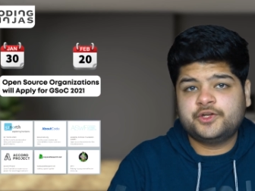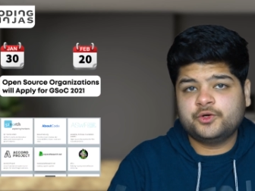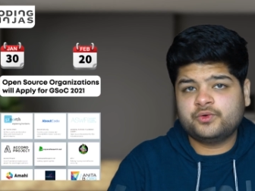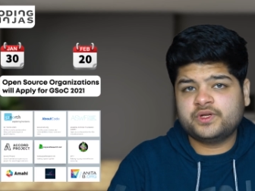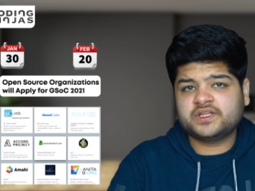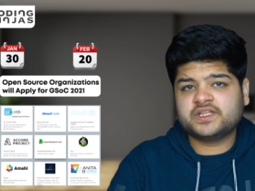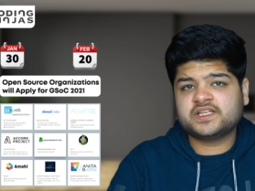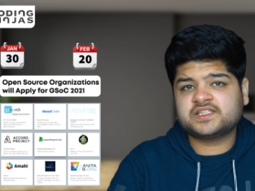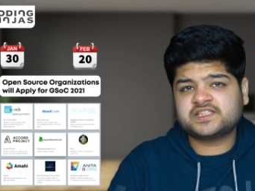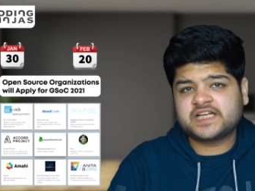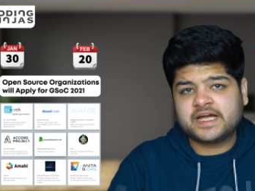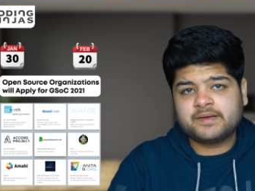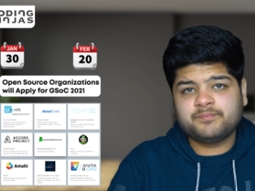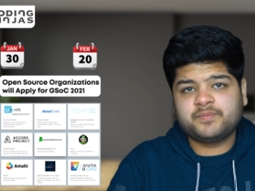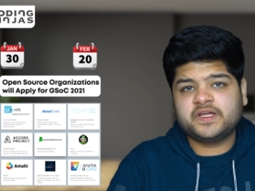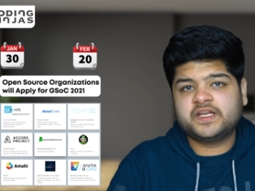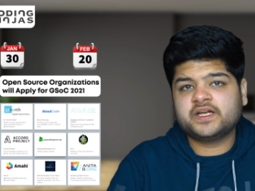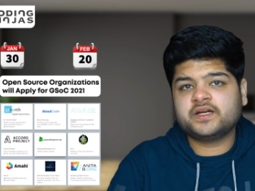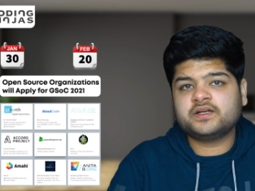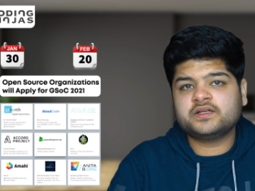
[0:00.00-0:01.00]
During this time
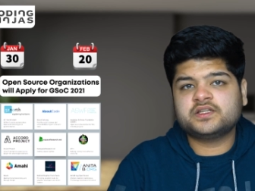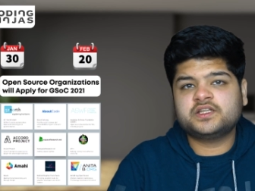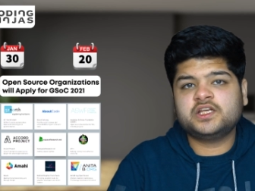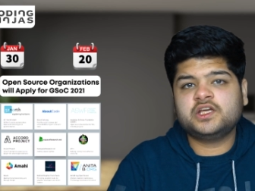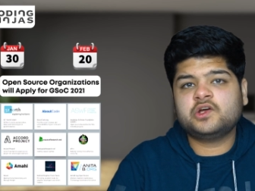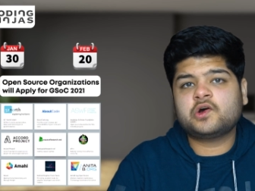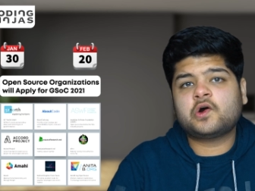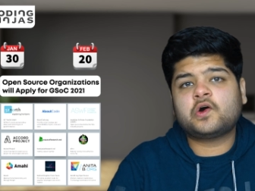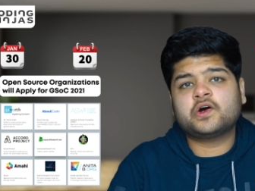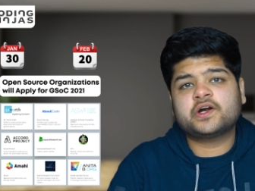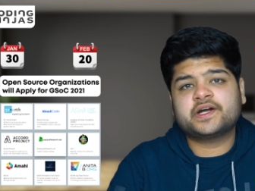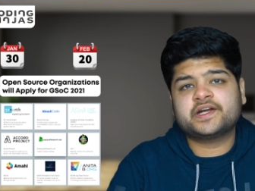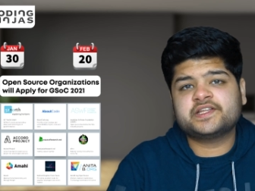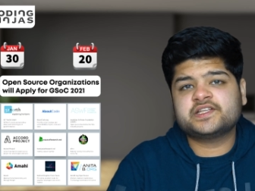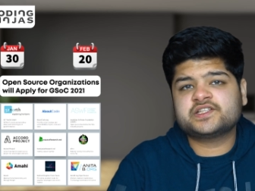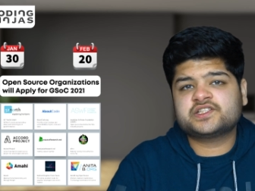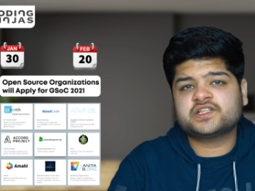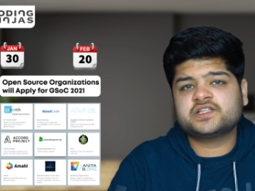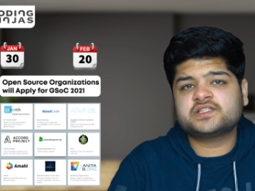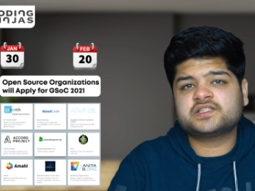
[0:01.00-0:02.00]
period, the
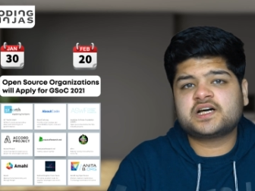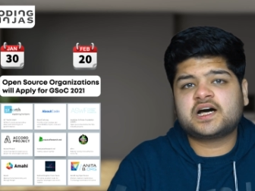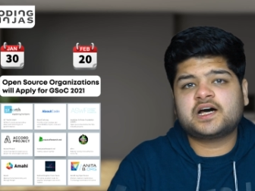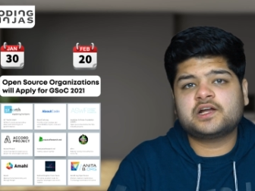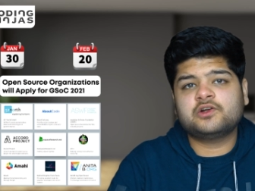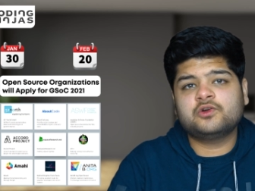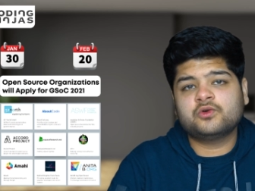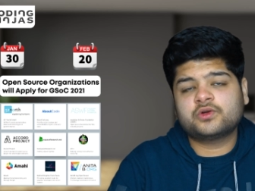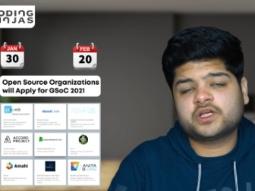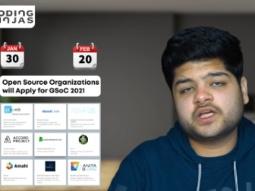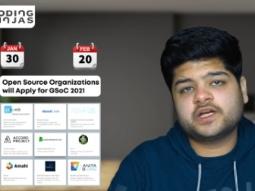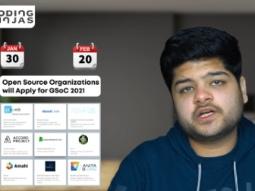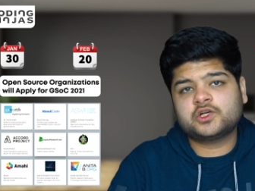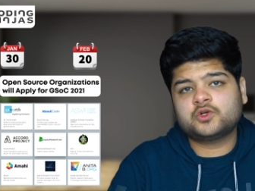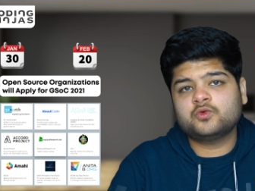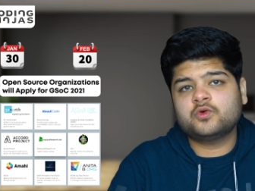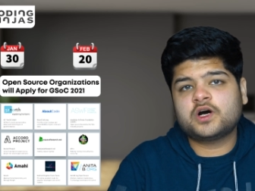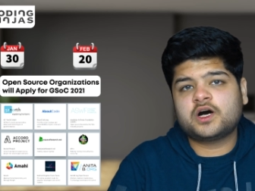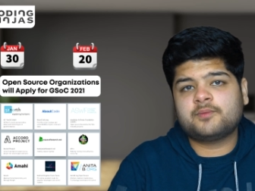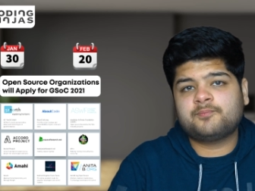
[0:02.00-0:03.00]
organizations are looking
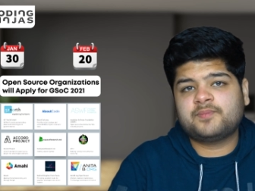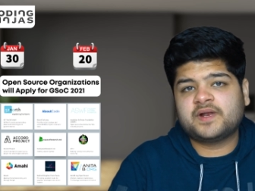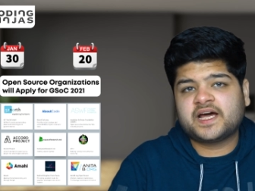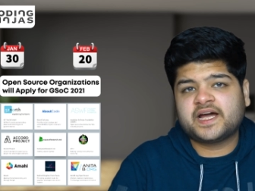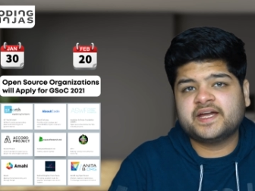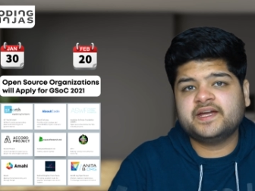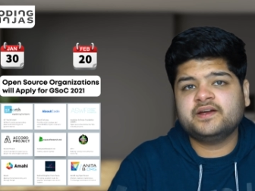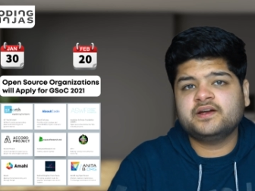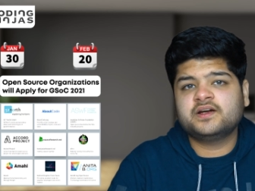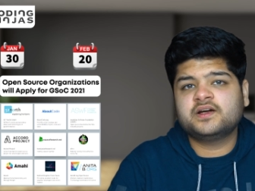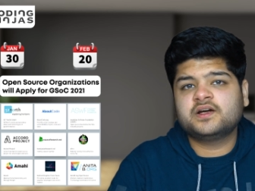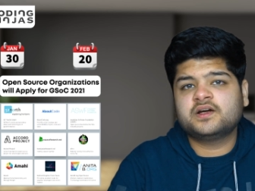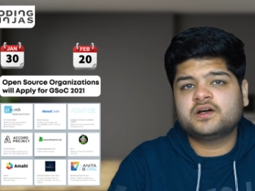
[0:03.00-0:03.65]
to apply